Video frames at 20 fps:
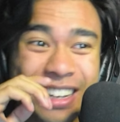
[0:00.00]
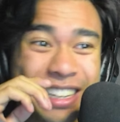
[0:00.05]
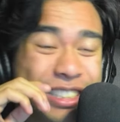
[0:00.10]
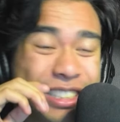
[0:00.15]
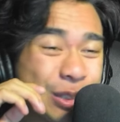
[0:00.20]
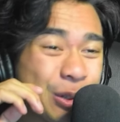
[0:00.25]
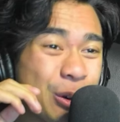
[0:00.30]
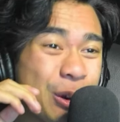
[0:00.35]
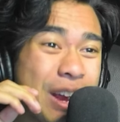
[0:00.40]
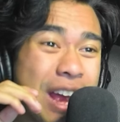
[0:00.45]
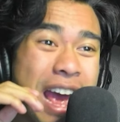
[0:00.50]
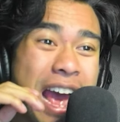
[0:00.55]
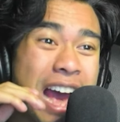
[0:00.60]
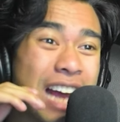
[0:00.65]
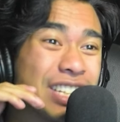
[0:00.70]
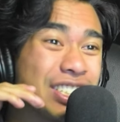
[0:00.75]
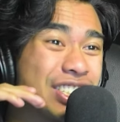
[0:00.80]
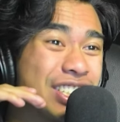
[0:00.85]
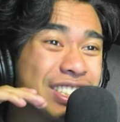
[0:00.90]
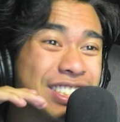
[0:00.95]
His
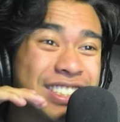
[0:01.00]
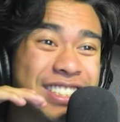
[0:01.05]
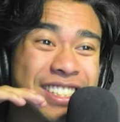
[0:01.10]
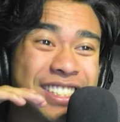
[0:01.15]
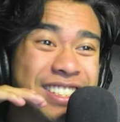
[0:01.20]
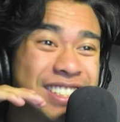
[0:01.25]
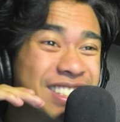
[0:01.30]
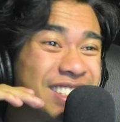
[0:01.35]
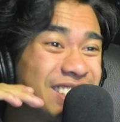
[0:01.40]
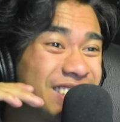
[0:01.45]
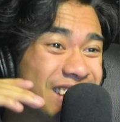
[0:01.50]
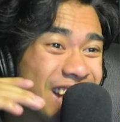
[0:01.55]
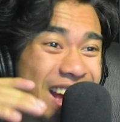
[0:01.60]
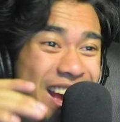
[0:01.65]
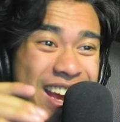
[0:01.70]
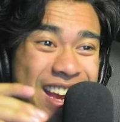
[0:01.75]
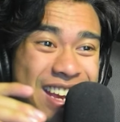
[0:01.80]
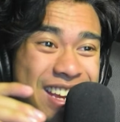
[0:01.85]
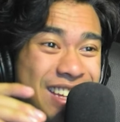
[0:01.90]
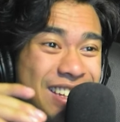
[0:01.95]
reaction's
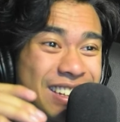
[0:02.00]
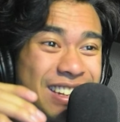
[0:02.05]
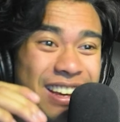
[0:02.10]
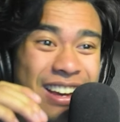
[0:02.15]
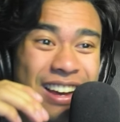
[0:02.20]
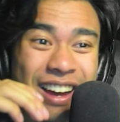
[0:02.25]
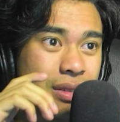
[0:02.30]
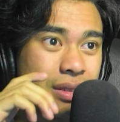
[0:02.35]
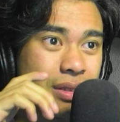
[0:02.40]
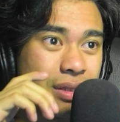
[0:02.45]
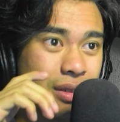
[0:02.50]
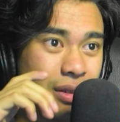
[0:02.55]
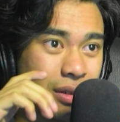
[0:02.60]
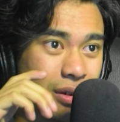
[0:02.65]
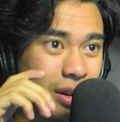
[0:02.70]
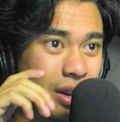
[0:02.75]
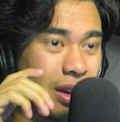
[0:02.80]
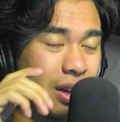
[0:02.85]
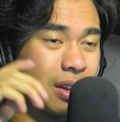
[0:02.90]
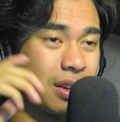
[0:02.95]
insane.
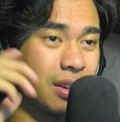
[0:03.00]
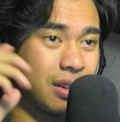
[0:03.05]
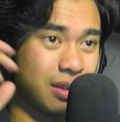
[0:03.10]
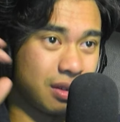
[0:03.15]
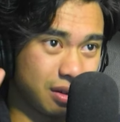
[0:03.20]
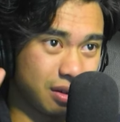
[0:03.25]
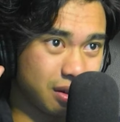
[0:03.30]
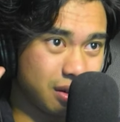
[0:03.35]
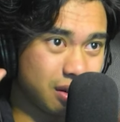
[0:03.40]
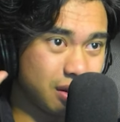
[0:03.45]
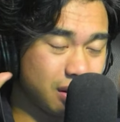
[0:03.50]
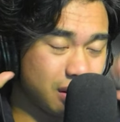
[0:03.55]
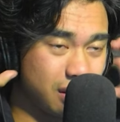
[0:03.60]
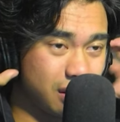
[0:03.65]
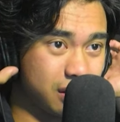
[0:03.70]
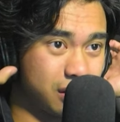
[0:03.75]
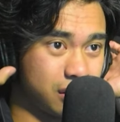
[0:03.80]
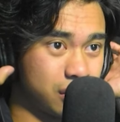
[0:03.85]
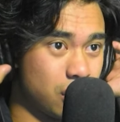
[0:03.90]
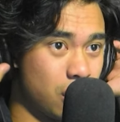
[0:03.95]
Okay.
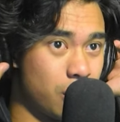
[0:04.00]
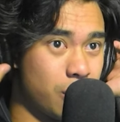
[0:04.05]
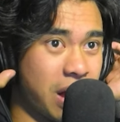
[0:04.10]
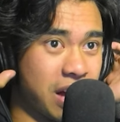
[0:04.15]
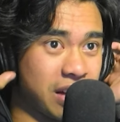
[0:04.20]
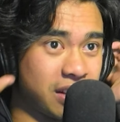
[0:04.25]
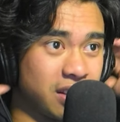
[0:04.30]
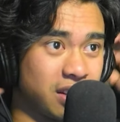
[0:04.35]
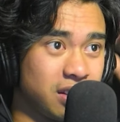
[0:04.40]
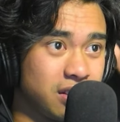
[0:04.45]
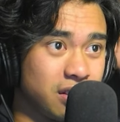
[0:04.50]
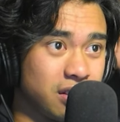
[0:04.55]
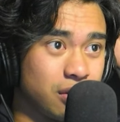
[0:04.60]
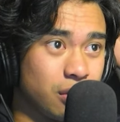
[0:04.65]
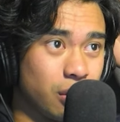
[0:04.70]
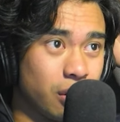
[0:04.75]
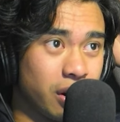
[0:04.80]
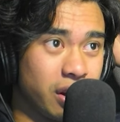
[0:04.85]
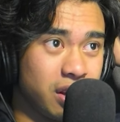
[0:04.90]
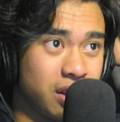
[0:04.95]
He's going back to
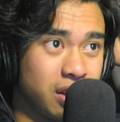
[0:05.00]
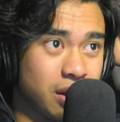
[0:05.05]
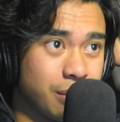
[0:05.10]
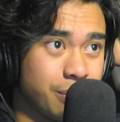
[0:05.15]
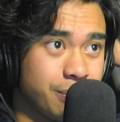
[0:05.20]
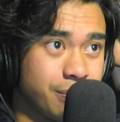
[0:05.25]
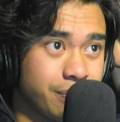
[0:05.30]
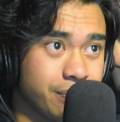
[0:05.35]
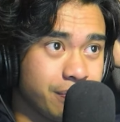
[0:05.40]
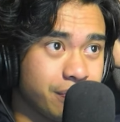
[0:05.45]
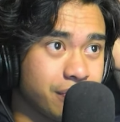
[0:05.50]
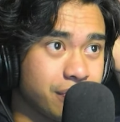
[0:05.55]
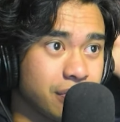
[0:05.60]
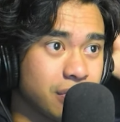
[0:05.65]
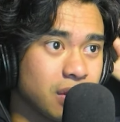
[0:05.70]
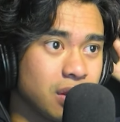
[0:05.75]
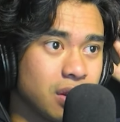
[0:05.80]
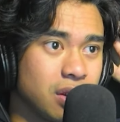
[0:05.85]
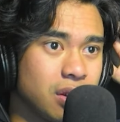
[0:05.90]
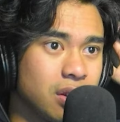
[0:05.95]
Itadori. Yep.
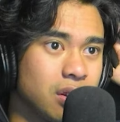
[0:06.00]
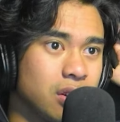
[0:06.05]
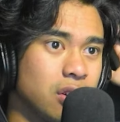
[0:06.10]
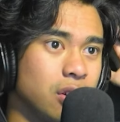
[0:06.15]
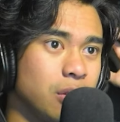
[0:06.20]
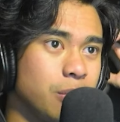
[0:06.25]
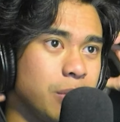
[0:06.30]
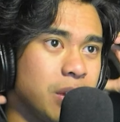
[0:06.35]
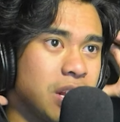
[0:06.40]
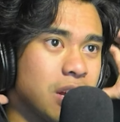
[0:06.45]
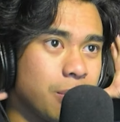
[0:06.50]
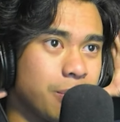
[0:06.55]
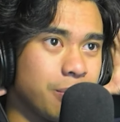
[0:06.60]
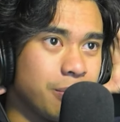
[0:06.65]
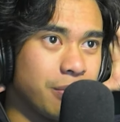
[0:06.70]
Good meetup.